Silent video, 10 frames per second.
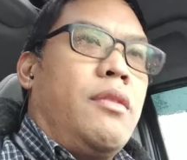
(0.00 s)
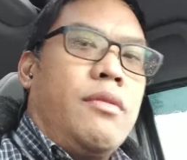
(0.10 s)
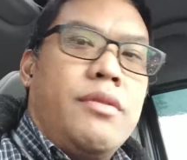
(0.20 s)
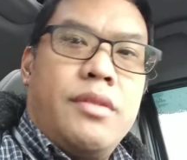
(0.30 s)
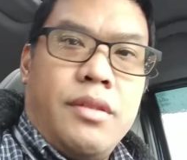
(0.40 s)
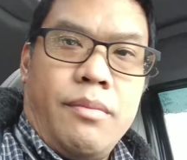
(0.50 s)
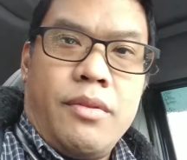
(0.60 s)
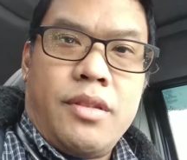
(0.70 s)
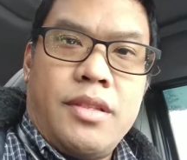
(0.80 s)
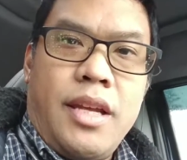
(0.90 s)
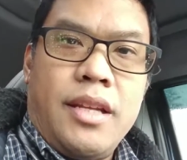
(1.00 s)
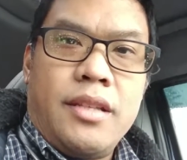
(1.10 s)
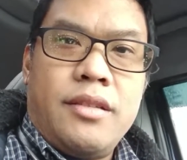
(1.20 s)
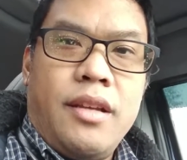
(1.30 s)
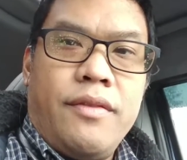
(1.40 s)
always the most exciting
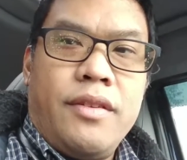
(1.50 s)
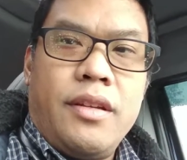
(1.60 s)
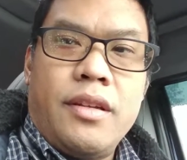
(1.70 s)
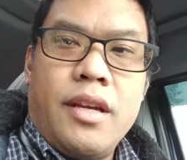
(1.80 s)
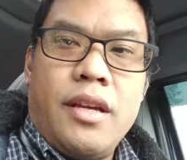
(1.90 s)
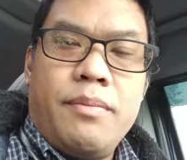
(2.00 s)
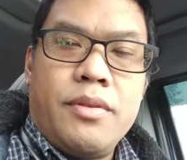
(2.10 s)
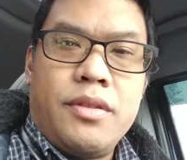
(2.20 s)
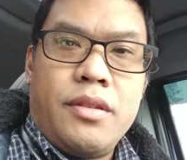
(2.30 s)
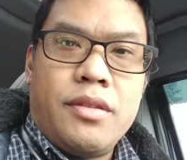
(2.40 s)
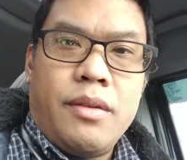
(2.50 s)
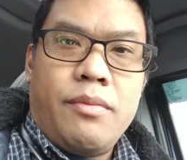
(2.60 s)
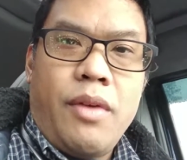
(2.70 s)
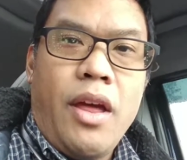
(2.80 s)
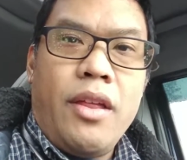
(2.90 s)
stuff and it kind of puts you to sleep
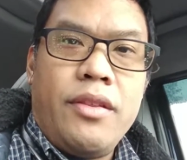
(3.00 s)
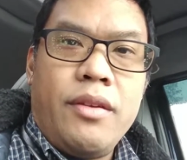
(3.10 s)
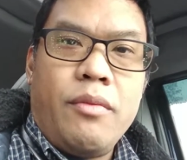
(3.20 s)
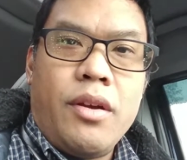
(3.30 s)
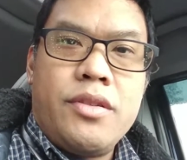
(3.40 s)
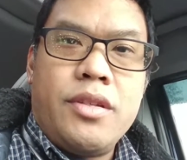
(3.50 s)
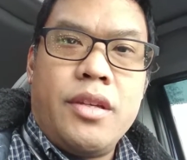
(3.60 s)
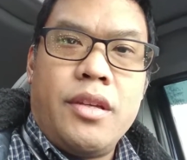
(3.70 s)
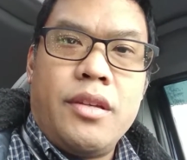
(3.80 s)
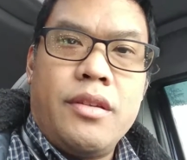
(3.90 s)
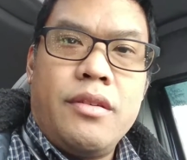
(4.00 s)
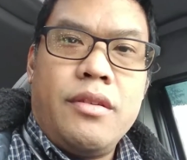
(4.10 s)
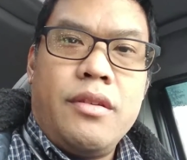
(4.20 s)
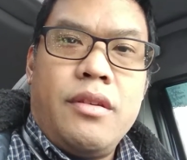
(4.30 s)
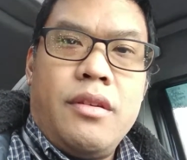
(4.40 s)
rather than watching
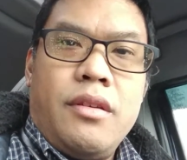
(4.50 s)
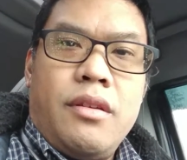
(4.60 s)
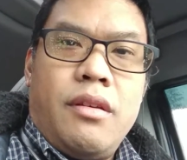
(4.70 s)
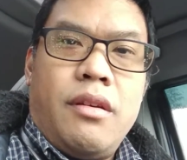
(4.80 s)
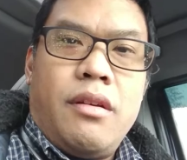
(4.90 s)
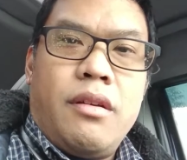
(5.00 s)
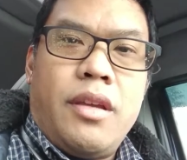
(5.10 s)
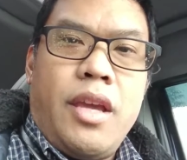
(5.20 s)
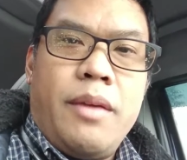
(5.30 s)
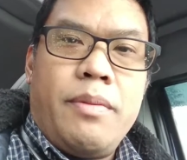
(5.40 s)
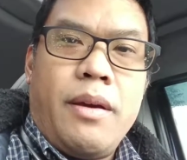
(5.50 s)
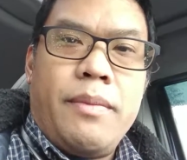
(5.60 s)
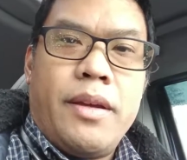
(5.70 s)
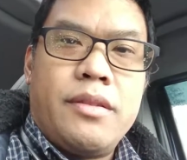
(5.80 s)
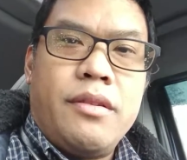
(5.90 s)
uh, k-pop
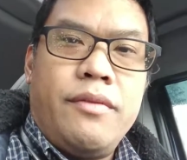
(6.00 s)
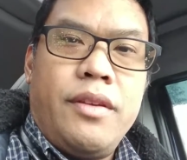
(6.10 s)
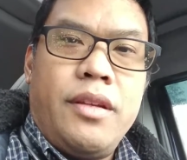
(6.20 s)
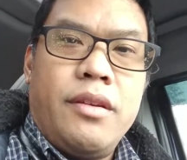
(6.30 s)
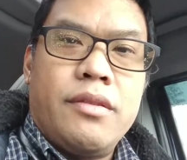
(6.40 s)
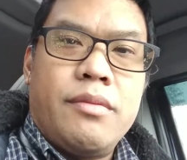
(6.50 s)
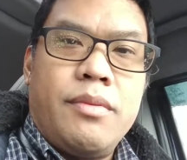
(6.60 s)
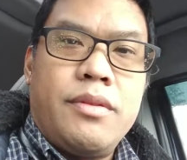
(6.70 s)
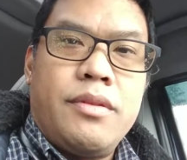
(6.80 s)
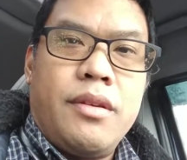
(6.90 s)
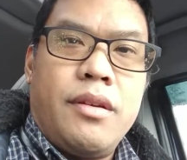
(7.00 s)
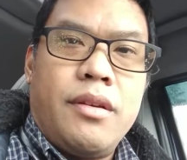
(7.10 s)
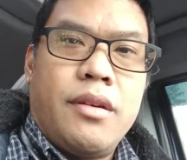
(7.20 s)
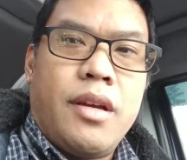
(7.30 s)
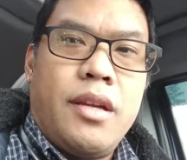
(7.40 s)
exo videos which
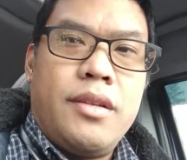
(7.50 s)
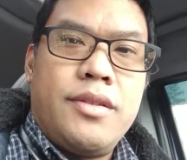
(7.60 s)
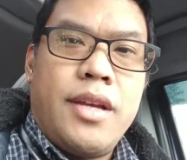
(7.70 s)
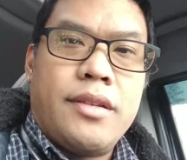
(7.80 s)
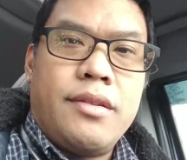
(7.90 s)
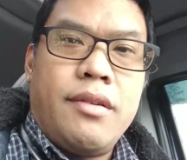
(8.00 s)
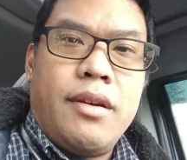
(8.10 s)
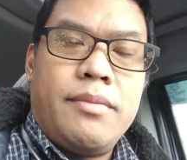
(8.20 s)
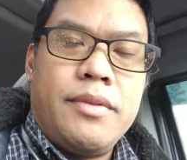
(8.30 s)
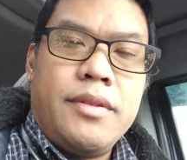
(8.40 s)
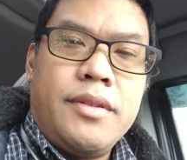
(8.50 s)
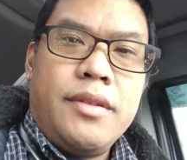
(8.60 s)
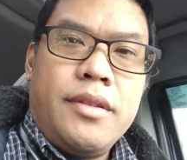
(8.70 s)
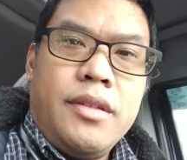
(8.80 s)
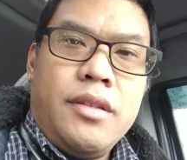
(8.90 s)
uh, kind of jacks you up
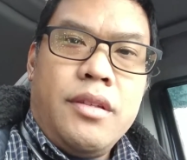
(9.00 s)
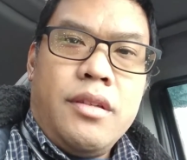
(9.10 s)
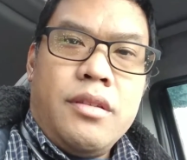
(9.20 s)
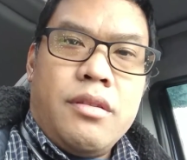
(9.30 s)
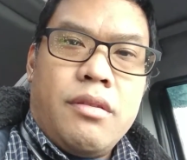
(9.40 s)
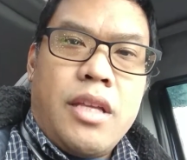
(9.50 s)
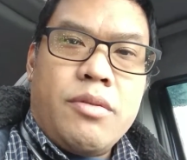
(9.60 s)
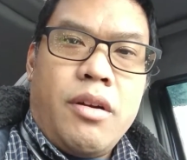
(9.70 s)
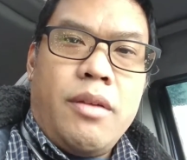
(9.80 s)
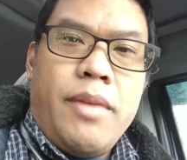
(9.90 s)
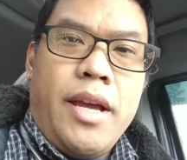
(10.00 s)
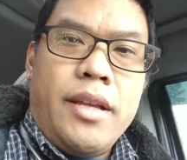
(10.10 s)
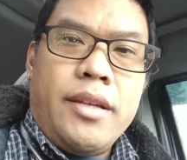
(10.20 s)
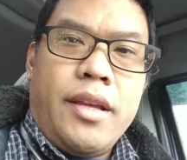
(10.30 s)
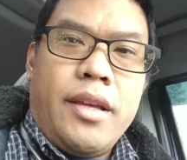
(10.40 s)
so that's where i'm at
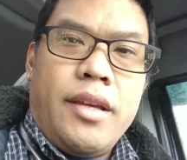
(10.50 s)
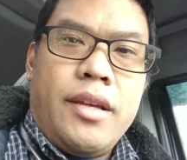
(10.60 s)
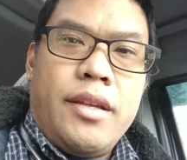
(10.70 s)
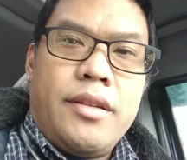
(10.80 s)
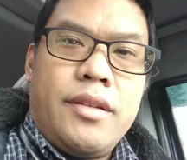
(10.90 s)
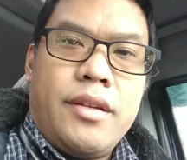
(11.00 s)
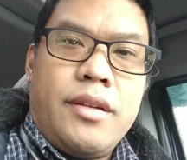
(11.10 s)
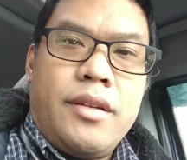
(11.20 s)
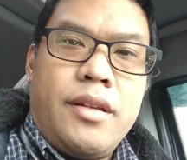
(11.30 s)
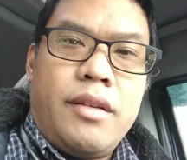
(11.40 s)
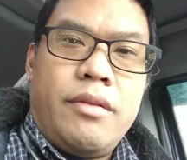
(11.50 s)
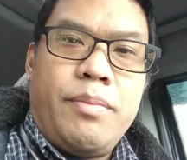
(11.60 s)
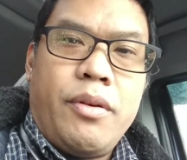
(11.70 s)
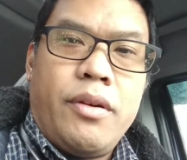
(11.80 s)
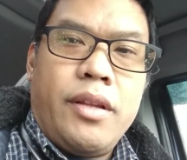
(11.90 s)
and uh, i'll
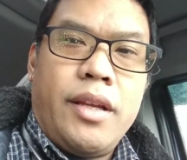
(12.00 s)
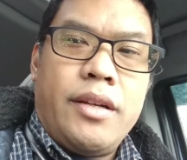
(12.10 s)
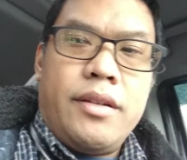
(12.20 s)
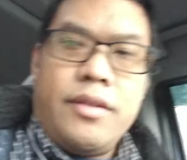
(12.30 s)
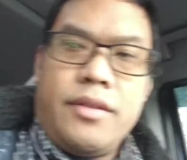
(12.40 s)
report later